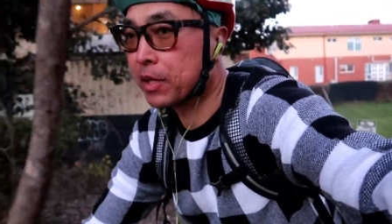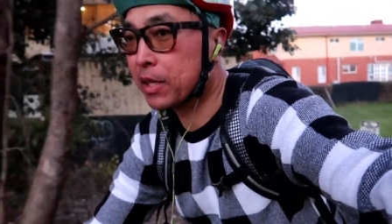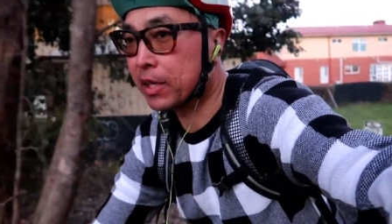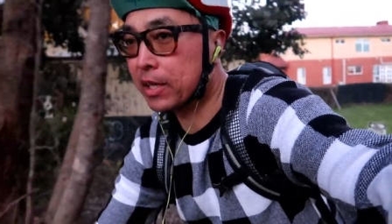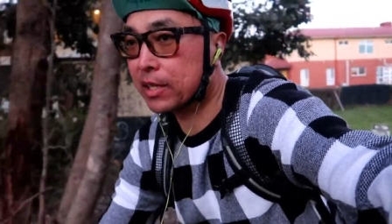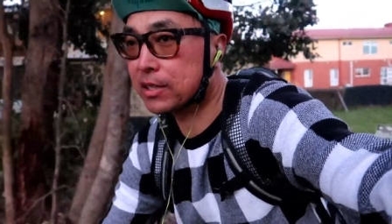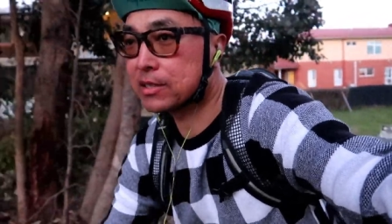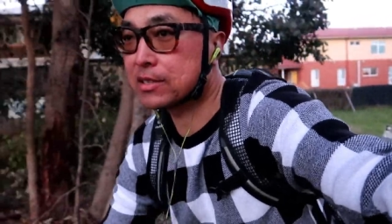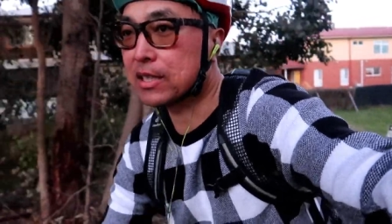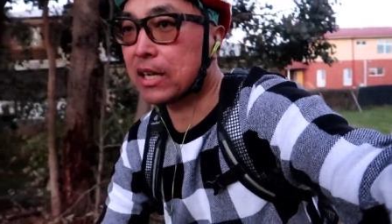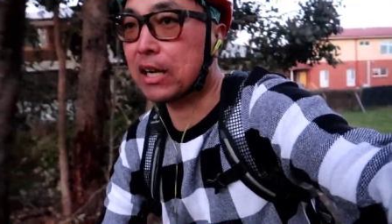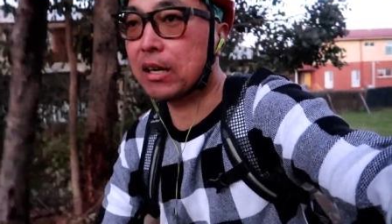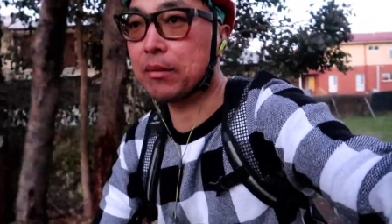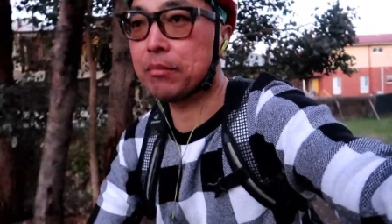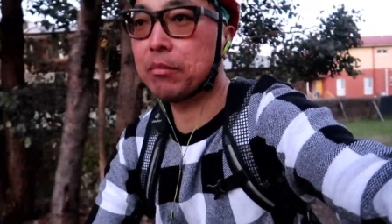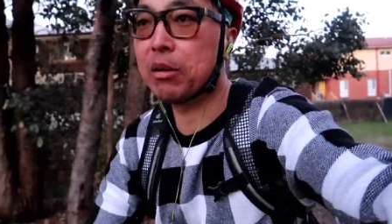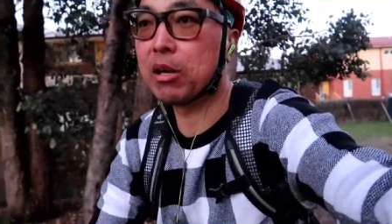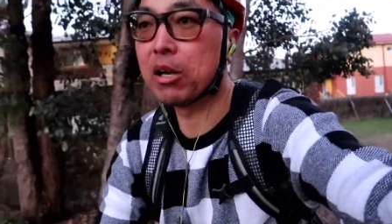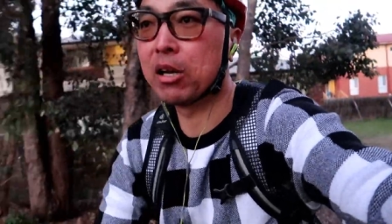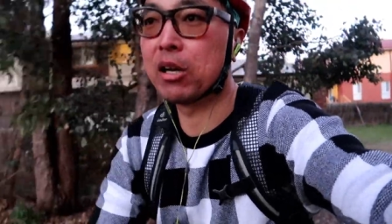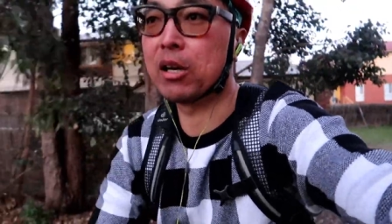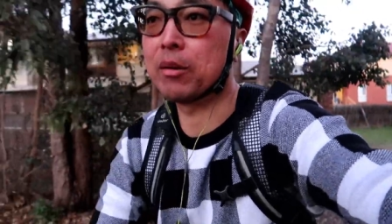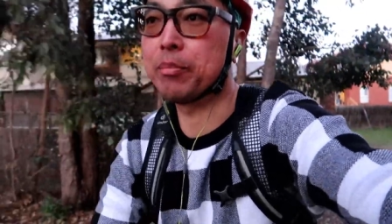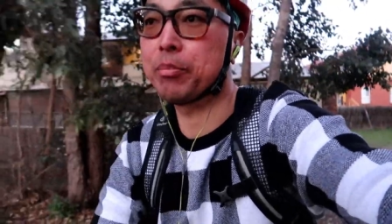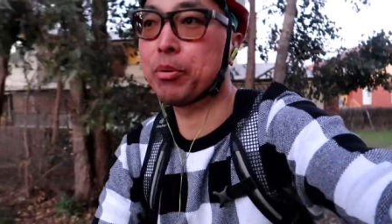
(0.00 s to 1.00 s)
is I
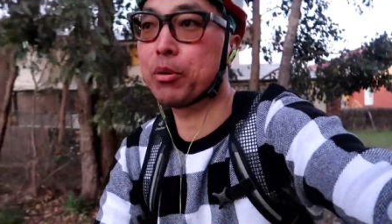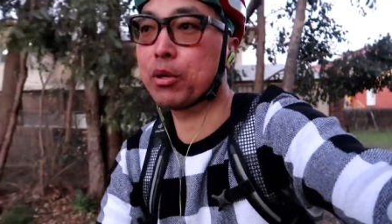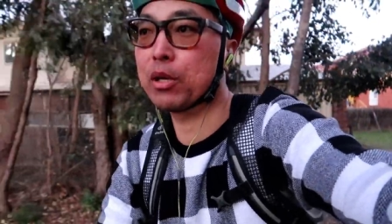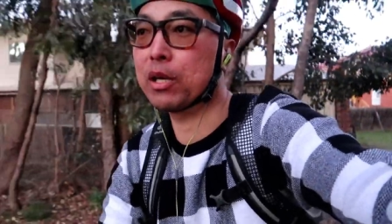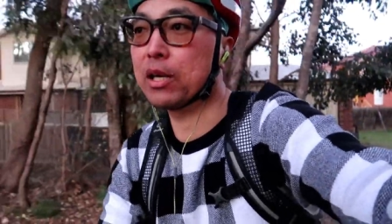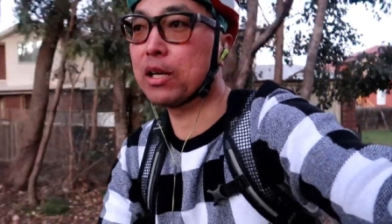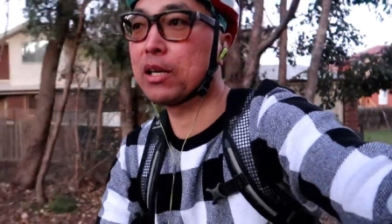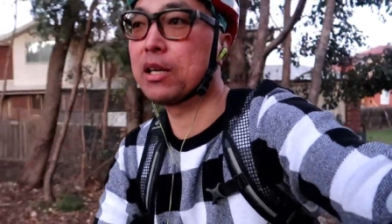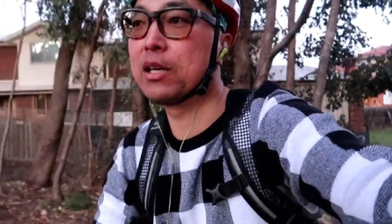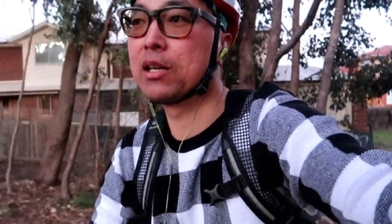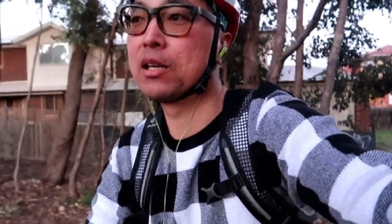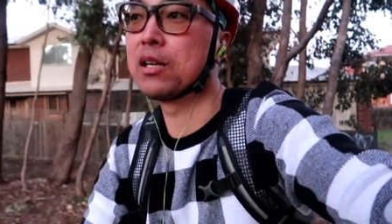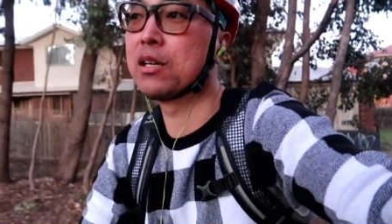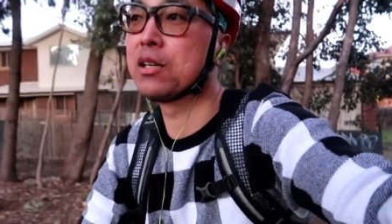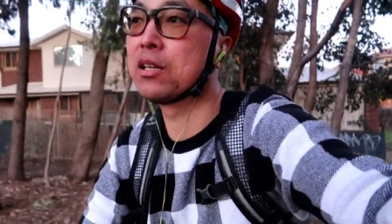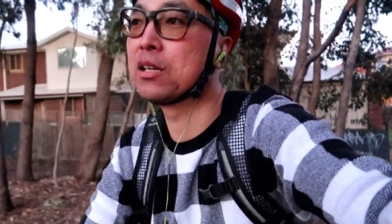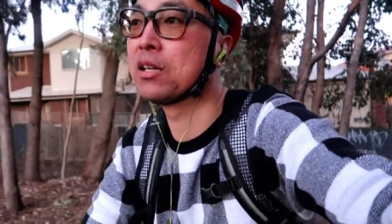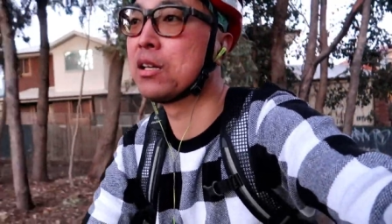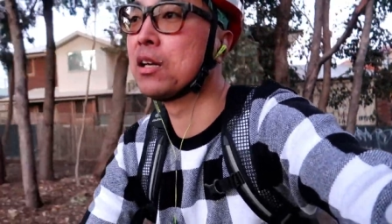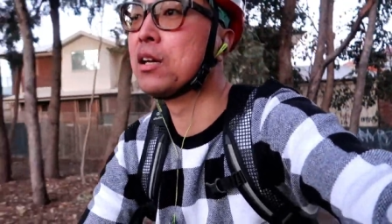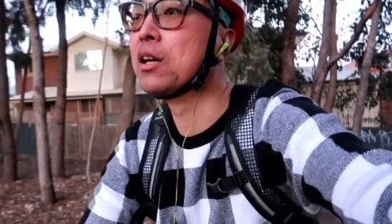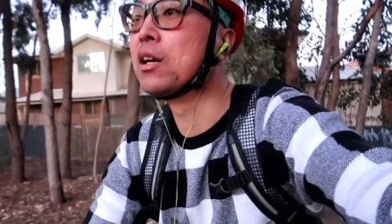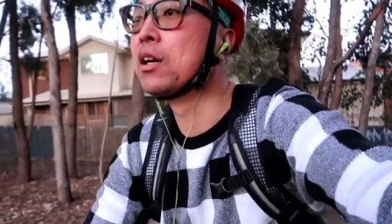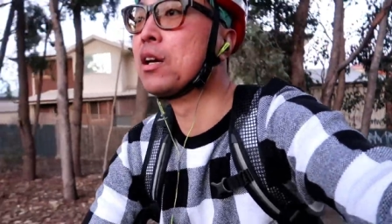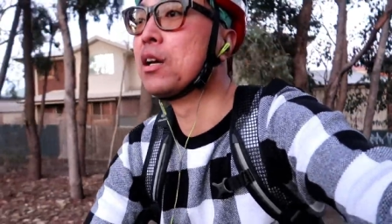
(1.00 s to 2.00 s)
put a
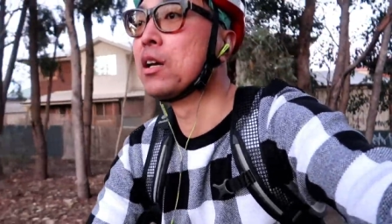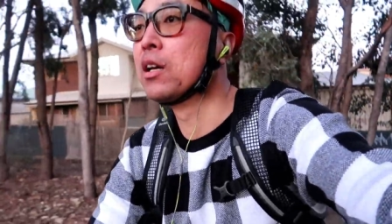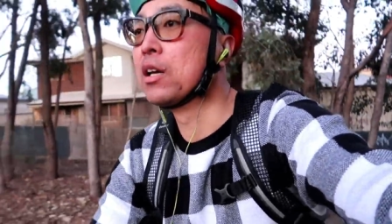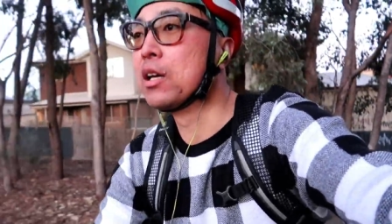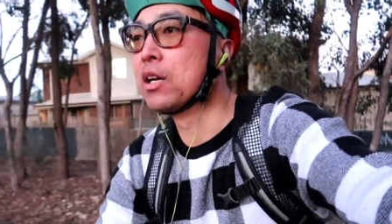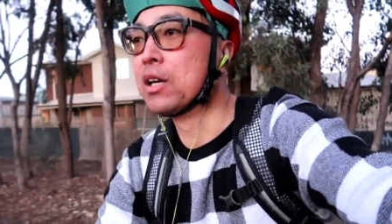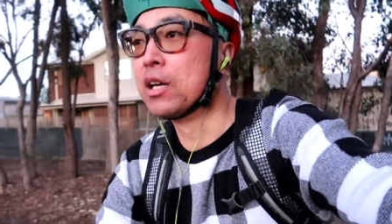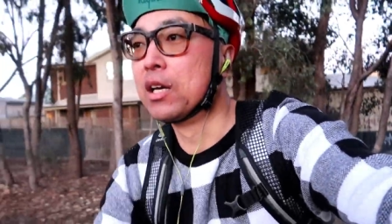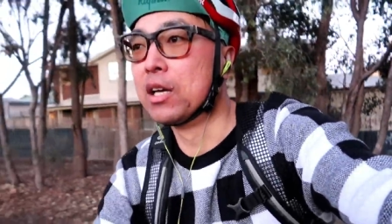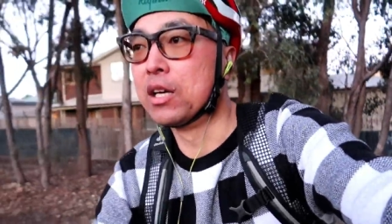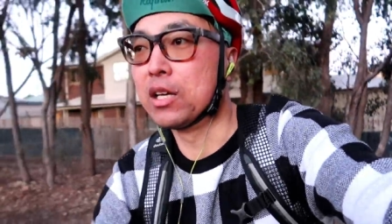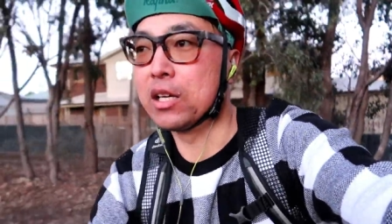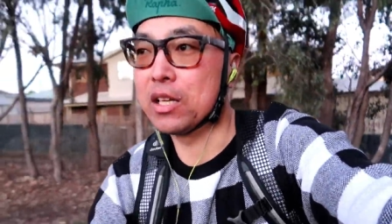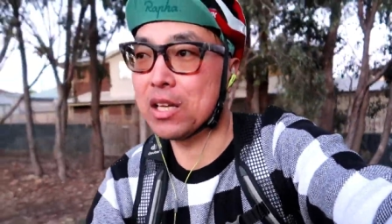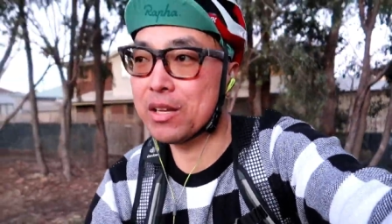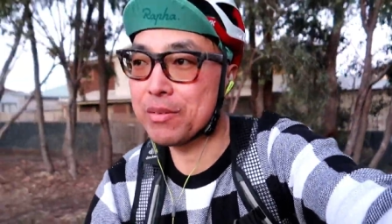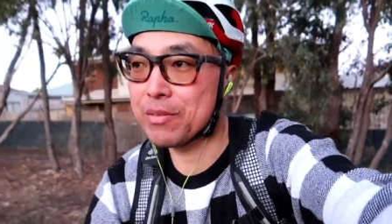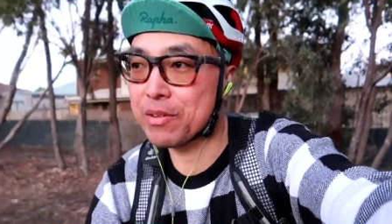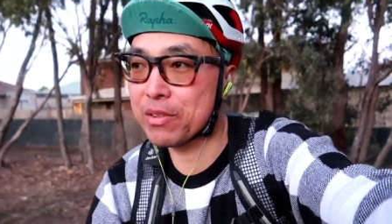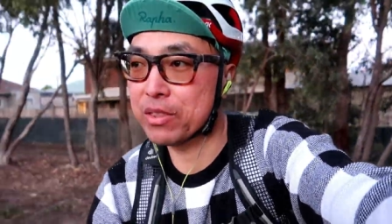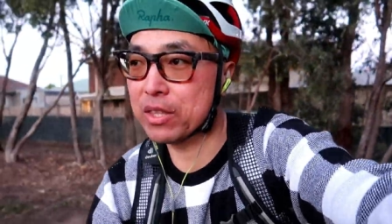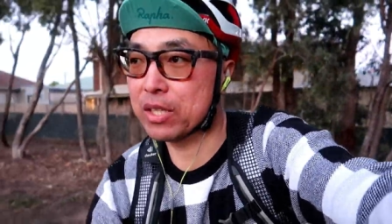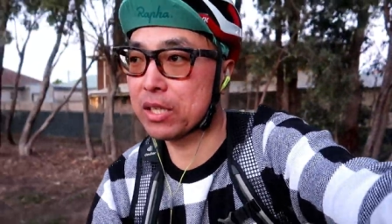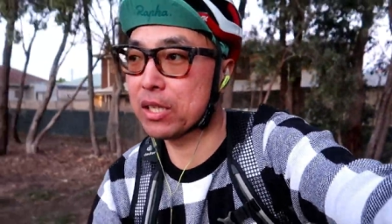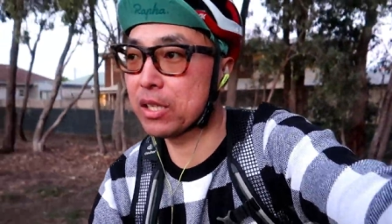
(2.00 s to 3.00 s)

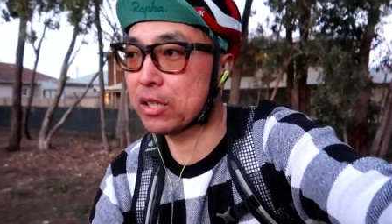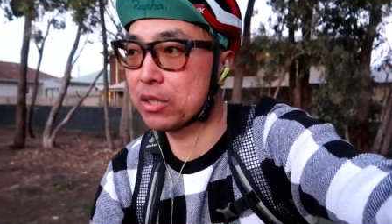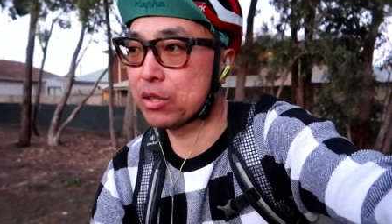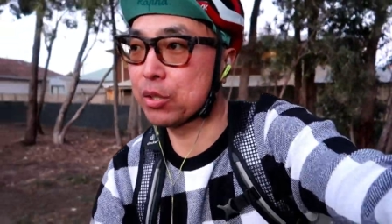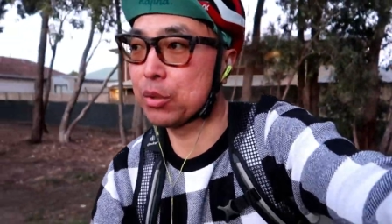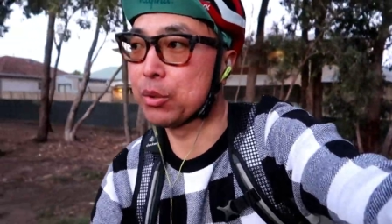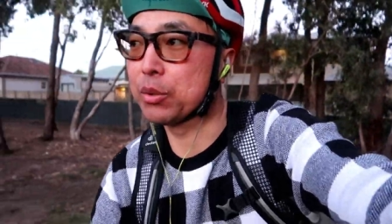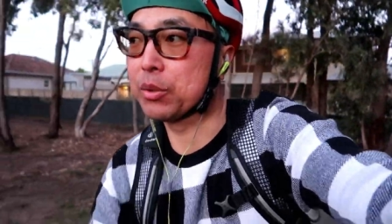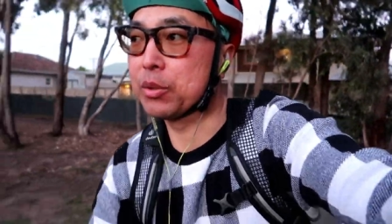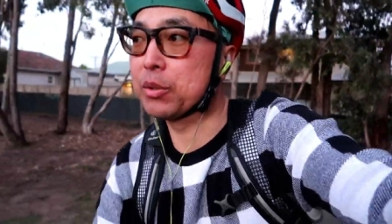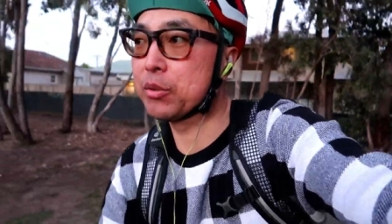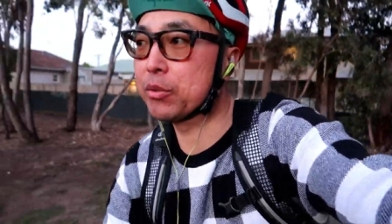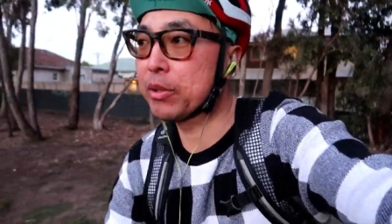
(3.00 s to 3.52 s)
1132